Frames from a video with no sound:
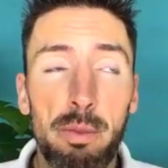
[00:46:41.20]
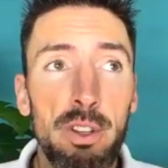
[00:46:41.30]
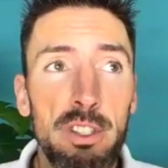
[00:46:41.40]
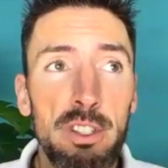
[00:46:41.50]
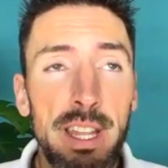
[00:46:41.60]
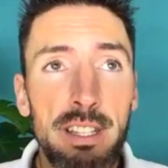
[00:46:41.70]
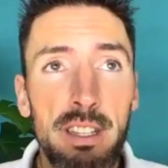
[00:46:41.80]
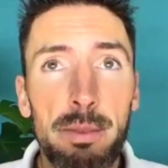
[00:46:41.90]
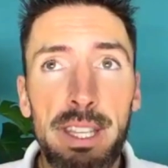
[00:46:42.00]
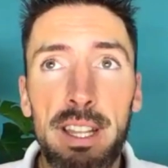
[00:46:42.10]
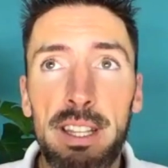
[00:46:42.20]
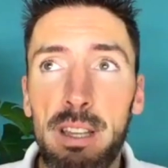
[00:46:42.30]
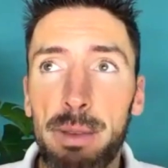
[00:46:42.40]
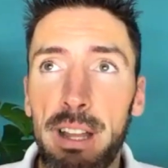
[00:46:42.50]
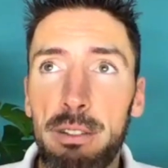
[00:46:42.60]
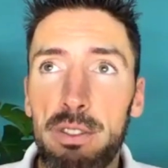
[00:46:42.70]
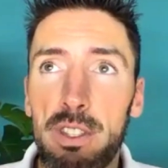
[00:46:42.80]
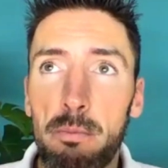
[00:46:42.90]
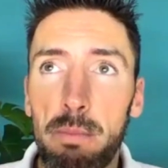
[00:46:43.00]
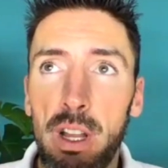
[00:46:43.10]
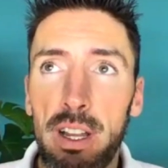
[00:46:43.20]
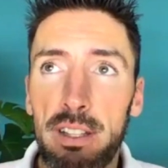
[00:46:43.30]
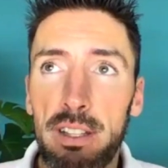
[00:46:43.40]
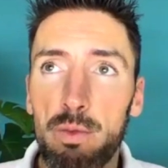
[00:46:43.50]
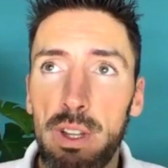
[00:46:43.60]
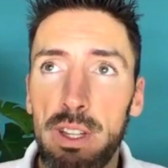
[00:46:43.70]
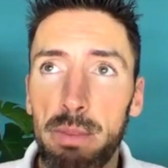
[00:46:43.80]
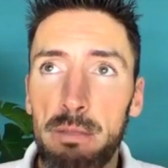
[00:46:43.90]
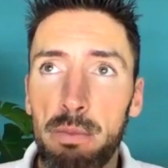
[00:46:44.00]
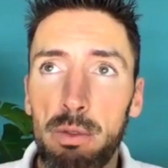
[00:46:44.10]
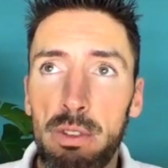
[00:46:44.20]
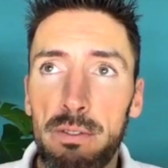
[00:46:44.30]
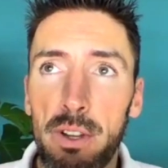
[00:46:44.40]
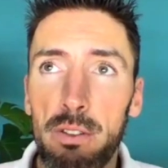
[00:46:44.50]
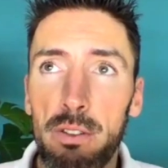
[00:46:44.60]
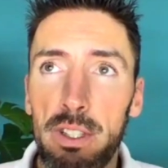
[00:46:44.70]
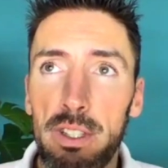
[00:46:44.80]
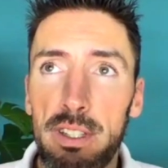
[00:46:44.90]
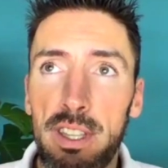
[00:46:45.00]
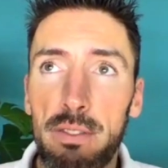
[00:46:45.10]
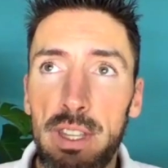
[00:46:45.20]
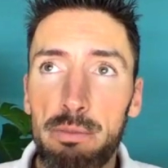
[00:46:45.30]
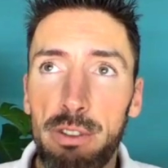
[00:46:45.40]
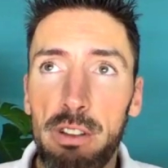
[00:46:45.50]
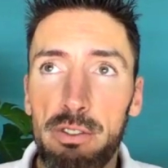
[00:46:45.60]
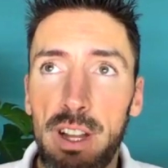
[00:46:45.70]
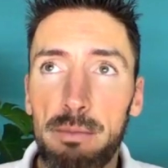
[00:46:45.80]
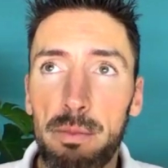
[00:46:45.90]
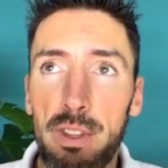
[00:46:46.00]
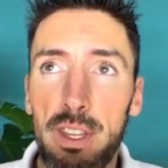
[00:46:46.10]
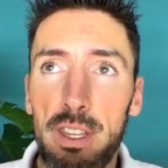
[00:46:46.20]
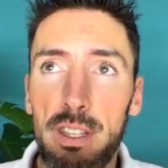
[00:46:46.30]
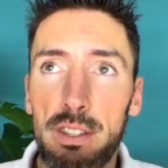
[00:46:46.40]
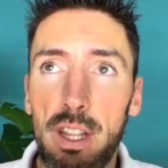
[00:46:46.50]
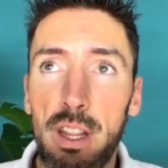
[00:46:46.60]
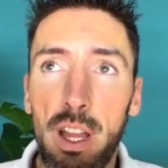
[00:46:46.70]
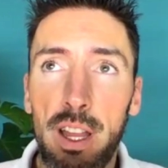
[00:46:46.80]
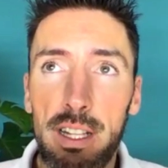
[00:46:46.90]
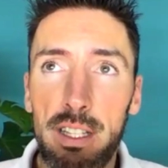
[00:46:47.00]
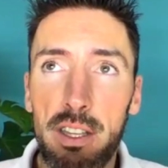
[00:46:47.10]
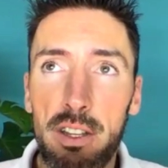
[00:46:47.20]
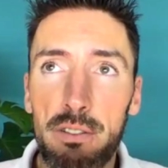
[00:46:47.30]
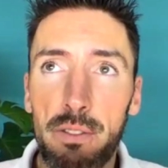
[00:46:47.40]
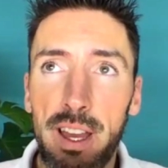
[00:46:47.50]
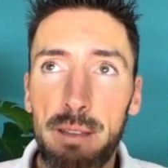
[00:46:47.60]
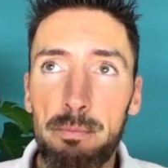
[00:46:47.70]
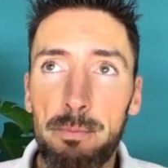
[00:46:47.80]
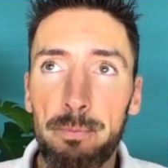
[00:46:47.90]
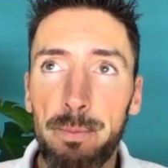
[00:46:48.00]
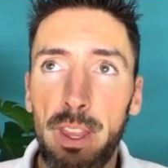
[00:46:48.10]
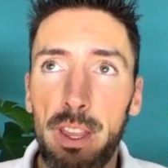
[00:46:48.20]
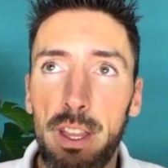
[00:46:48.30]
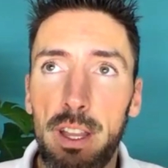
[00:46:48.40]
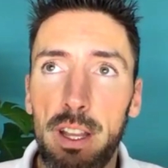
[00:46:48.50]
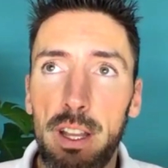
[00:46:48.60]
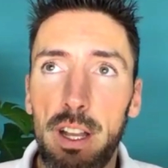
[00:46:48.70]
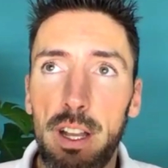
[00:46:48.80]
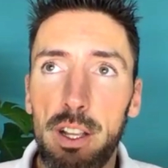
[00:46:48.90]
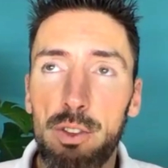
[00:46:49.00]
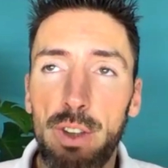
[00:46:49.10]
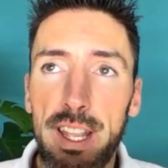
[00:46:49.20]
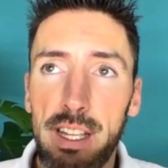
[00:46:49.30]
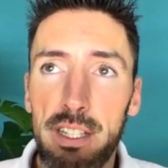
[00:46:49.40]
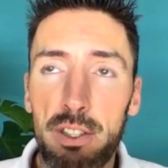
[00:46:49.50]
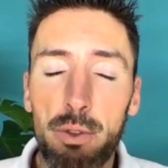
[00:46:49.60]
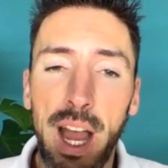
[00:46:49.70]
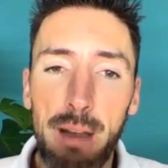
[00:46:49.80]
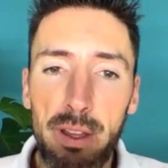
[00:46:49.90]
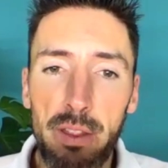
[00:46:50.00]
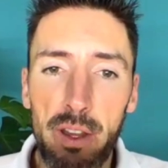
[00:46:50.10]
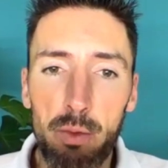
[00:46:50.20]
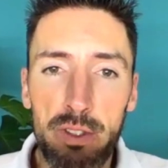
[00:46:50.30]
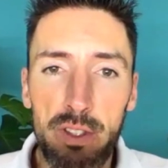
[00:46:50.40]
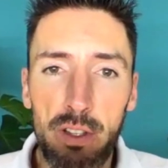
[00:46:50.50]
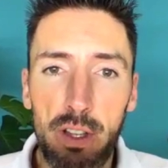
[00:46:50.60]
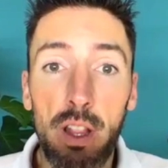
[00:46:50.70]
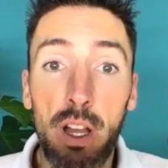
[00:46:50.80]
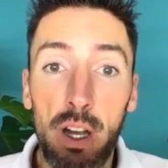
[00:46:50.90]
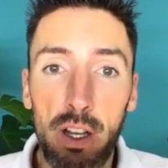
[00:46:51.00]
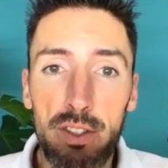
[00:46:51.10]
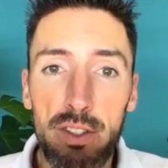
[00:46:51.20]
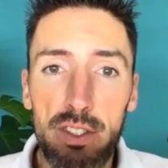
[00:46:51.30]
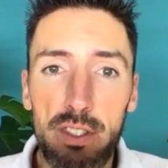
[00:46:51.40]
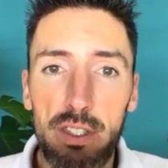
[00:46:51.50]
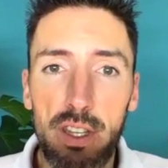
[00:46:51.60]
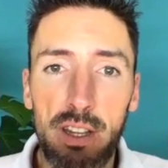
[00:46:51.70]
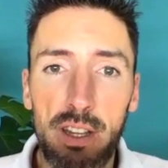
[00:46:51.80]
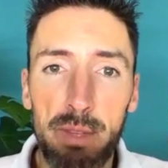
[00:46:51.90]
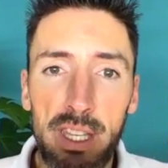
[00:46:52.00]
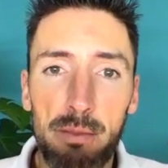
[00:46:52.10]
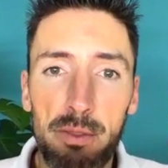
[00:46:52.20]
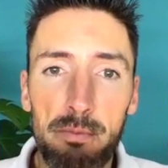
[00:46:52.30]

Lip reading: point you made at the beginning about compliance when people were involved in a TV program, the likelihood of them creating a new habit that would last and become